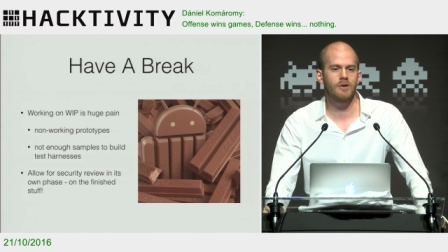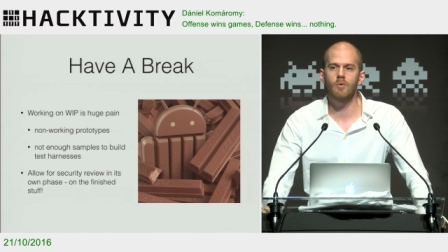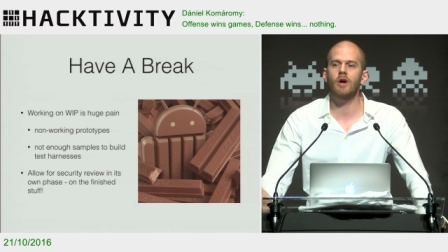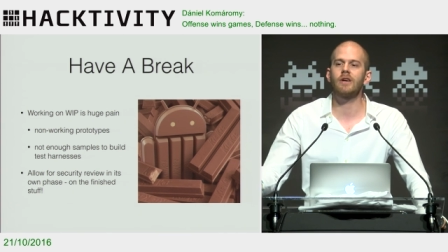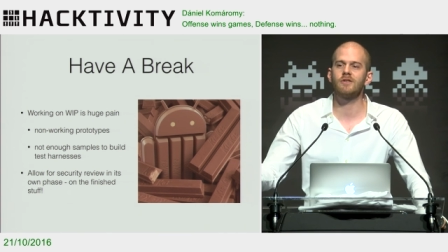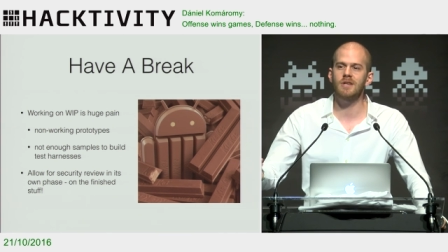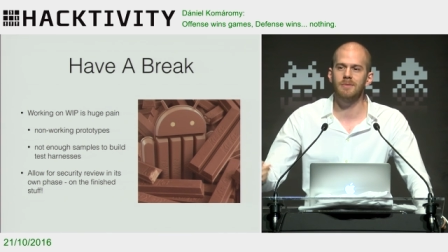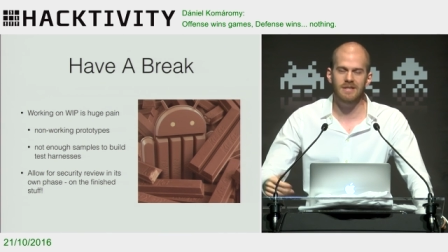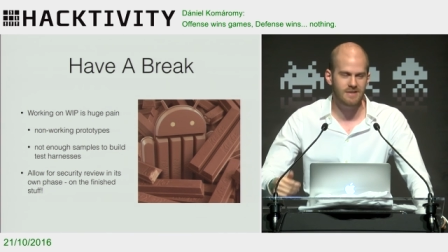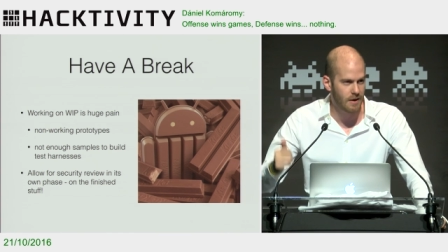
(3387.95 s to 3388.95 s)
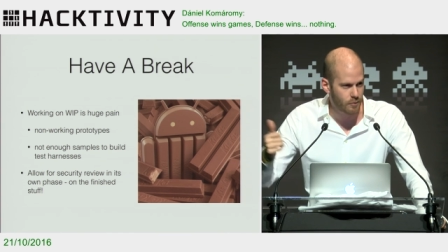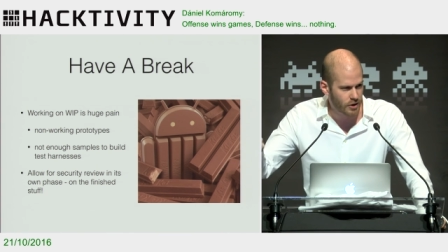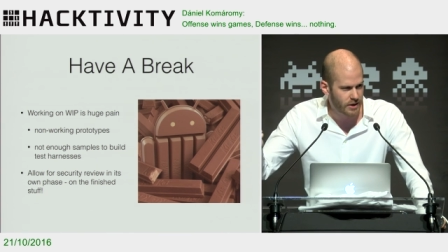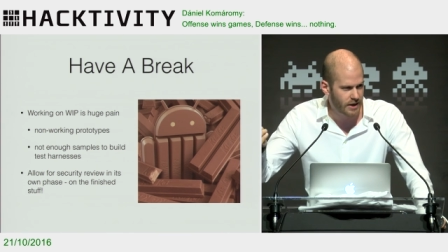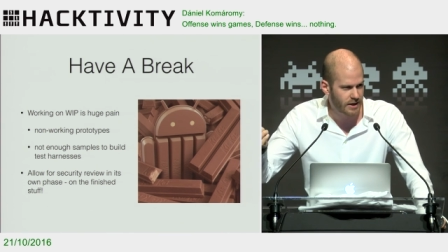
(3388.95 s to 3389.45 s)
You're working on something that's not
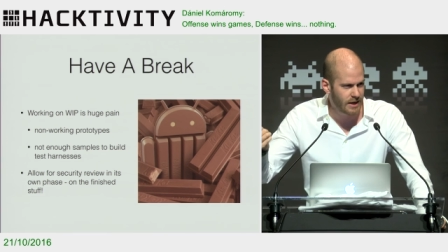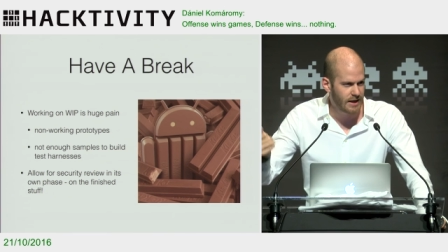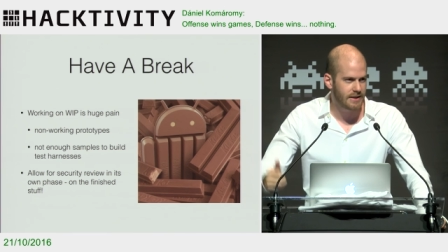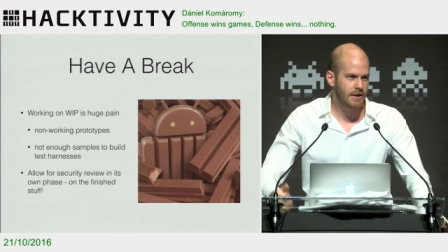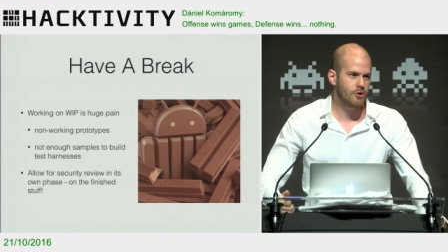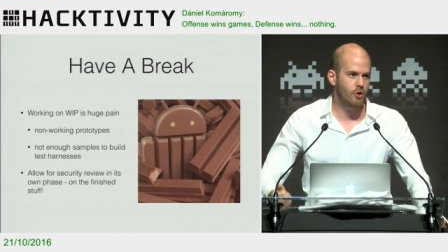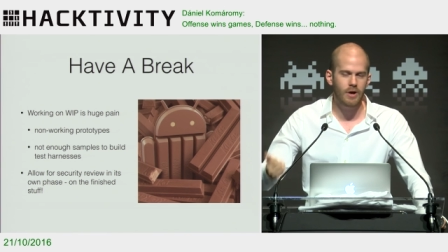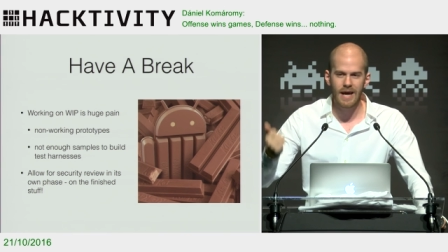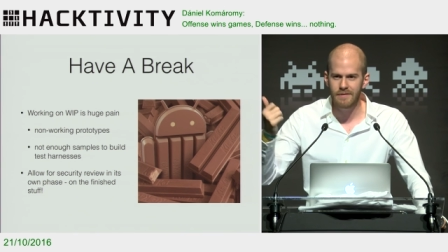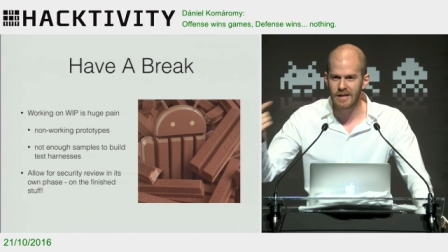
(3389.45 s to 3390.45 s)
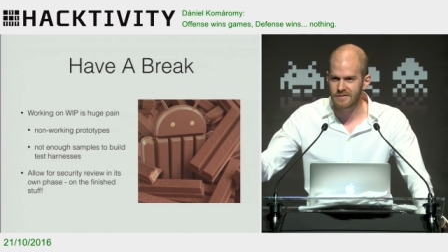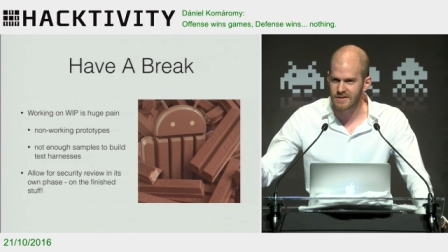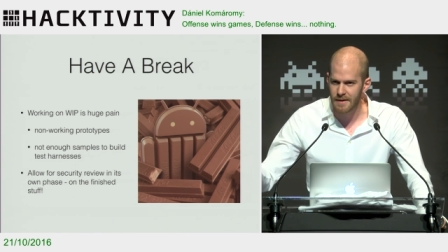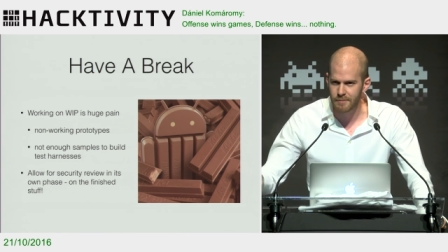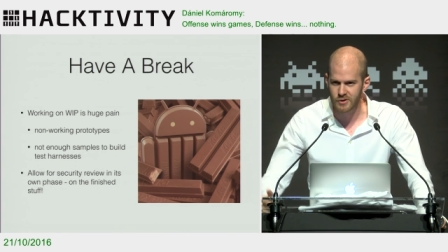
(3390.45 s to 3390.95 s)
working, that you don't have enough
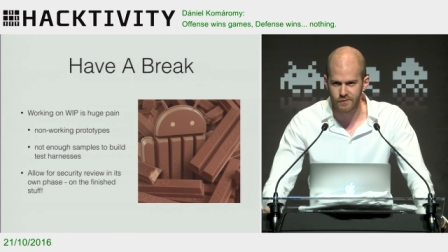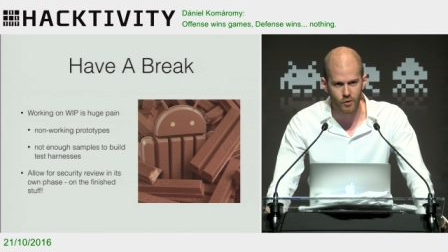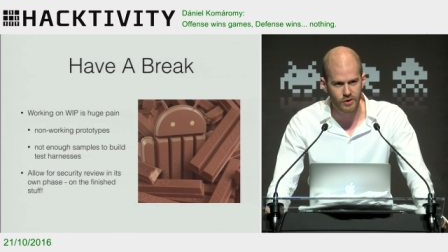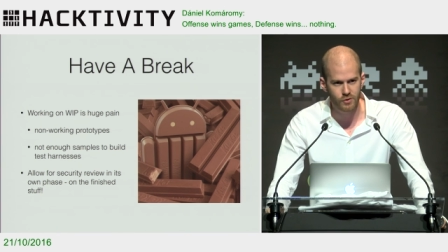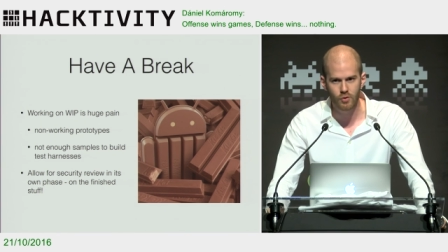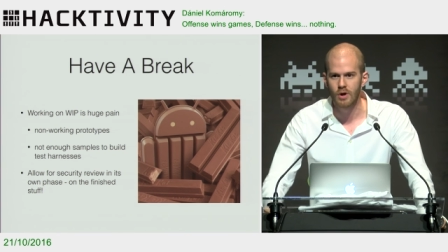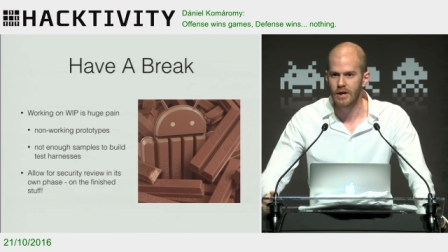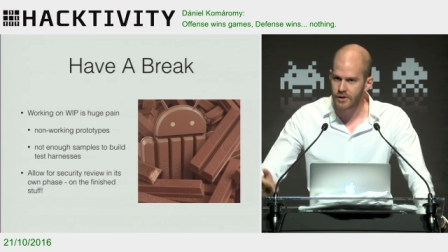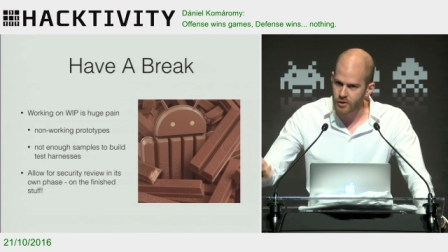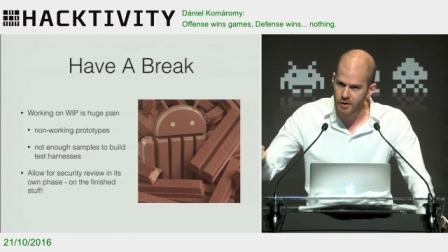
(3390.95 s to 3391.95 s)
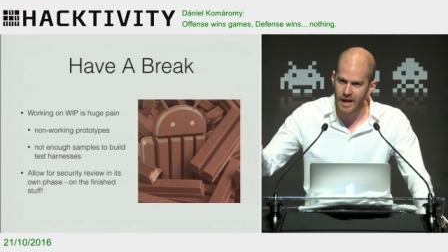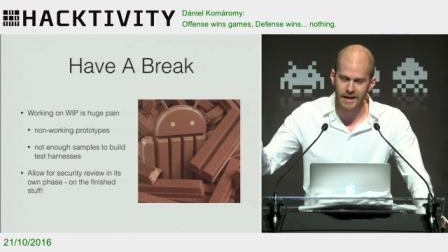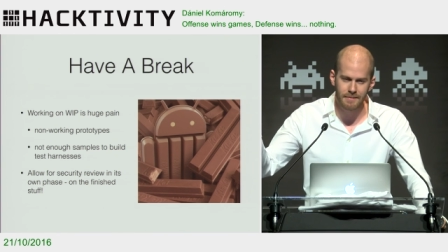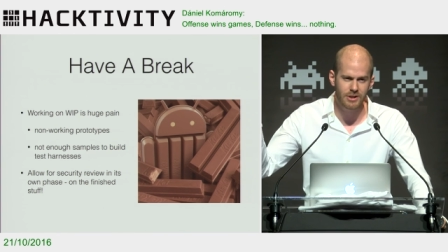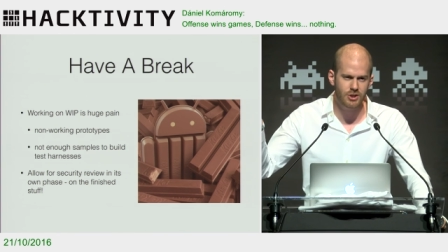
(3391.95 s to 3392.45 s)
samples for to, you know,
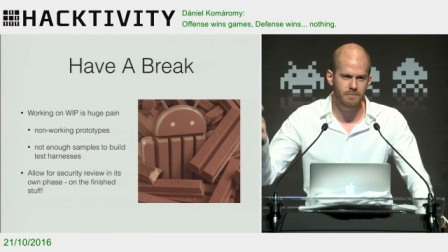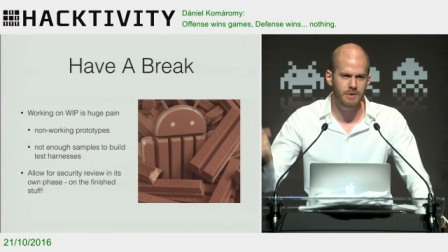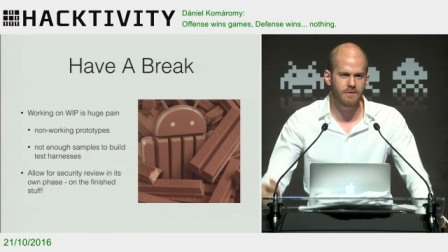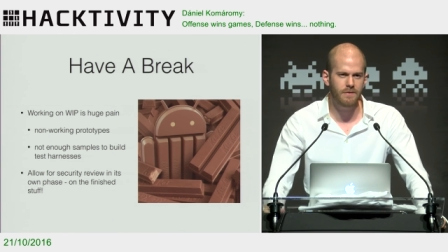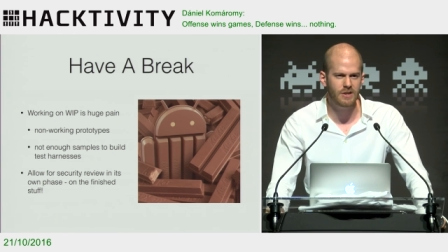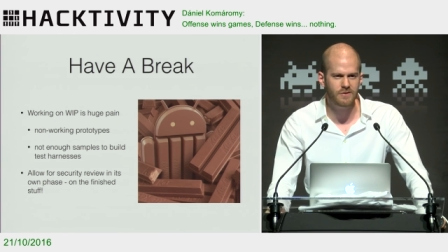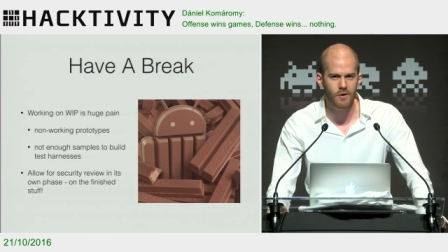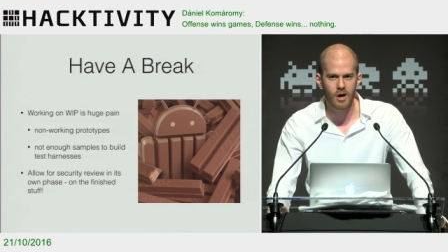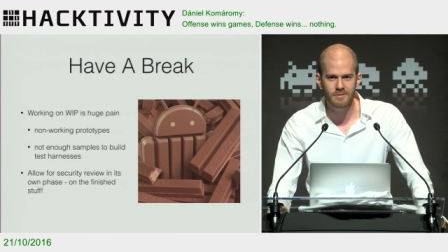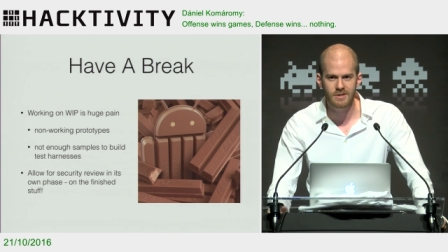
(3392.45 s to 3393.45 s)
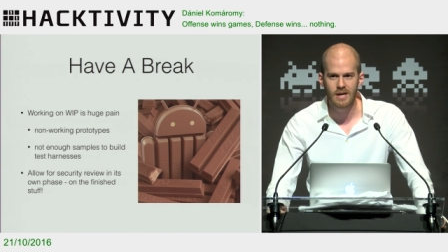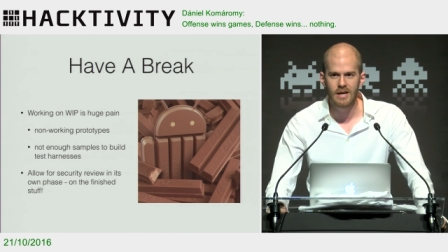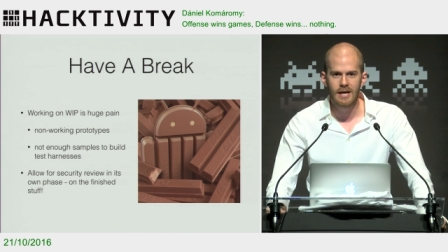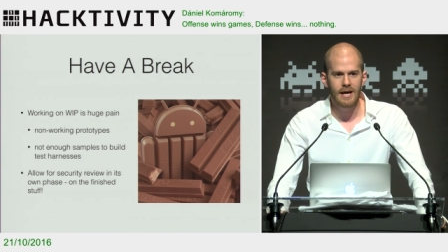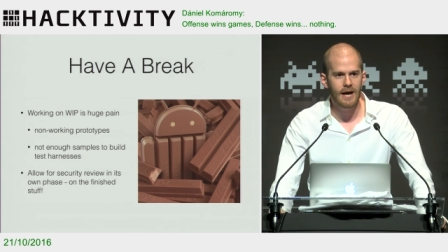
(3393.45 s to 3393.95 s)
like I mentioned, build fuzz farms
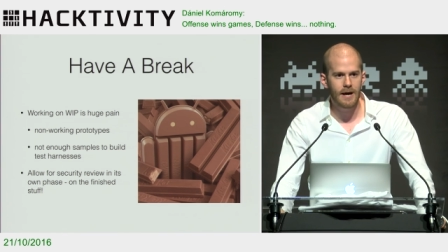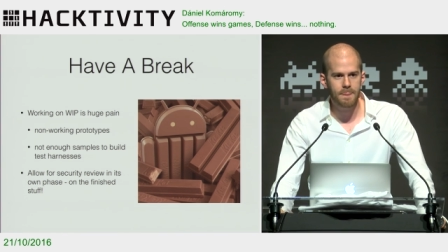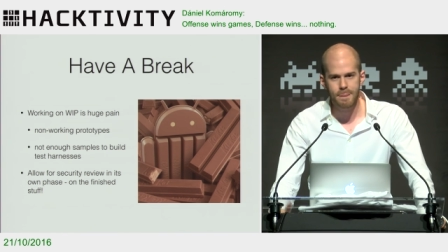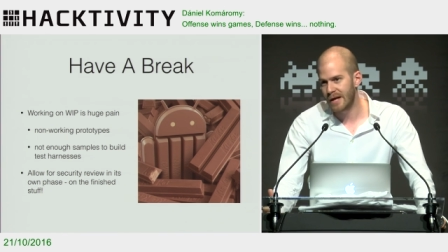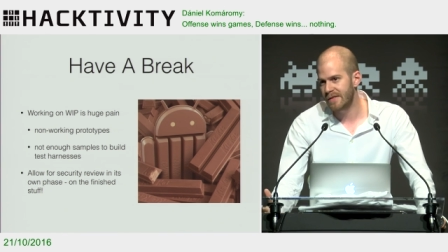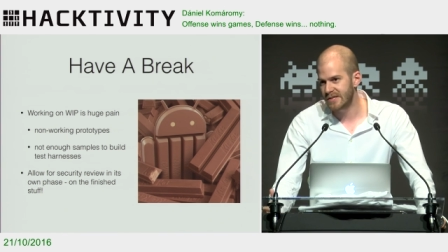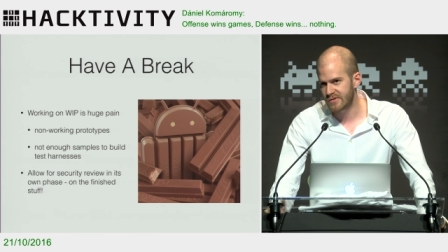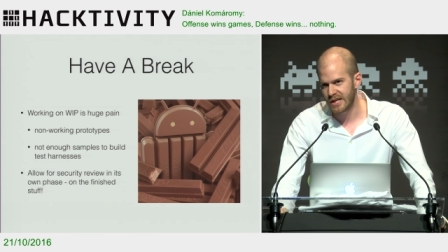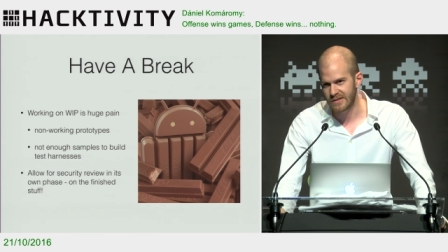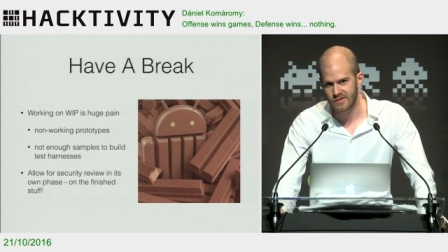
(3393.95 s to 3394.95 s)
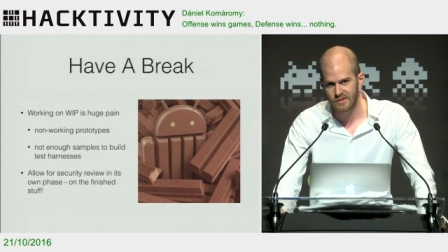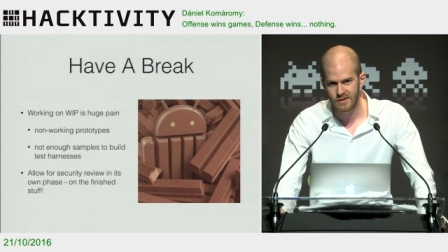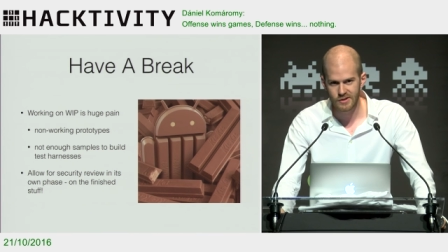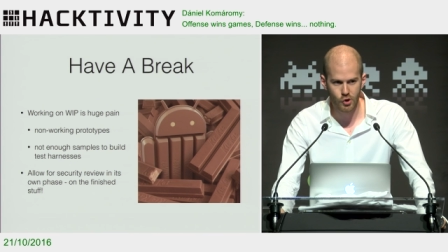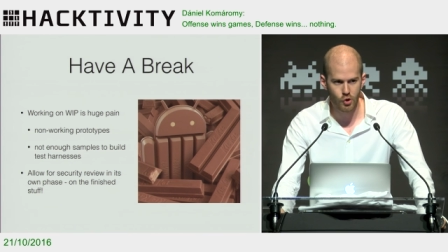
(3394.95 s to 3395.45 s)
and these things.
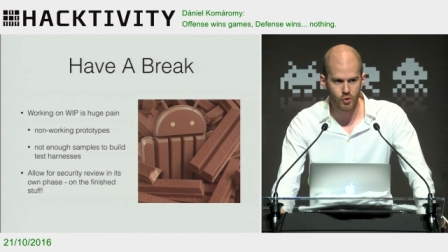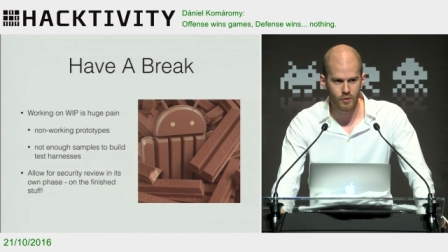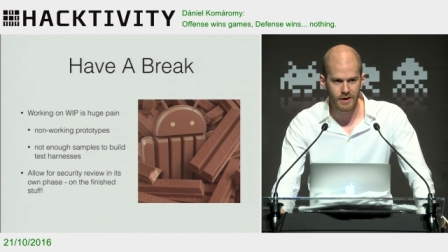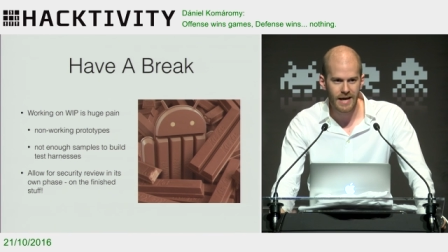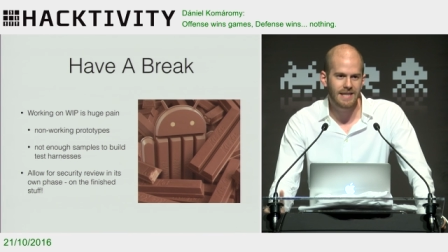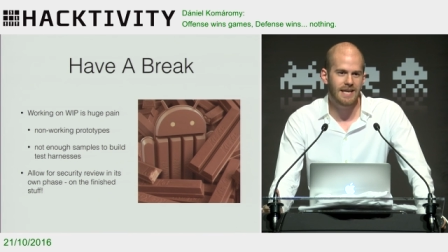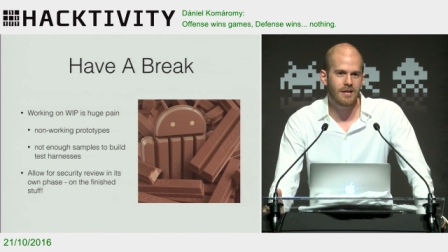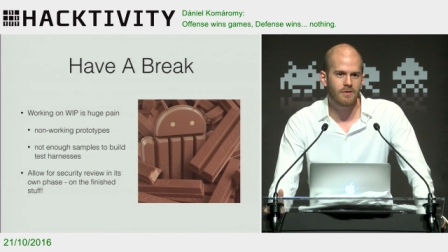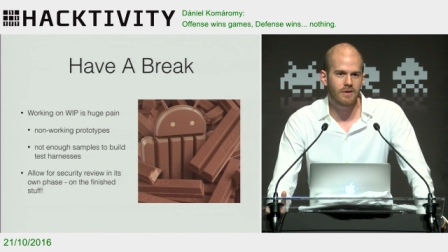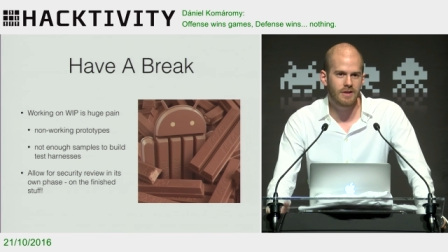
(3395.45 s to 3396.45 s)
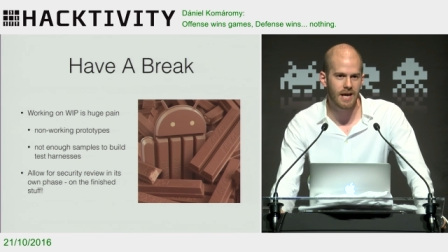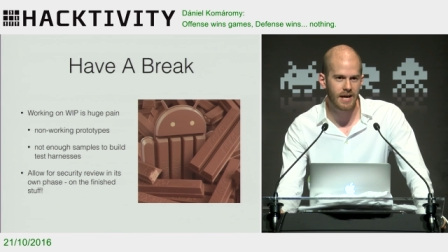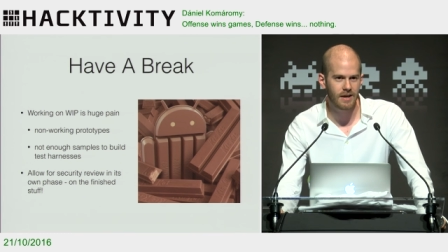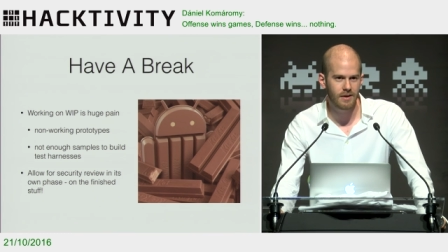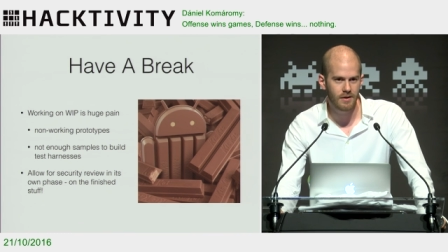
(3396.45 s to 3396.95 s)
So at the end of the
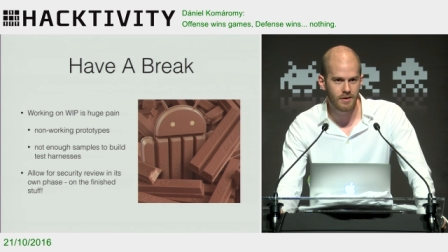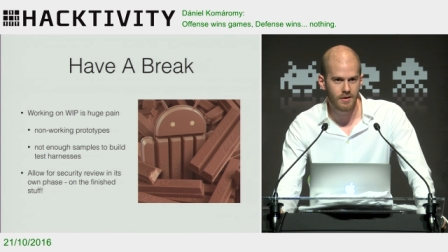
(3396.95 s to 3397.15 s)
day,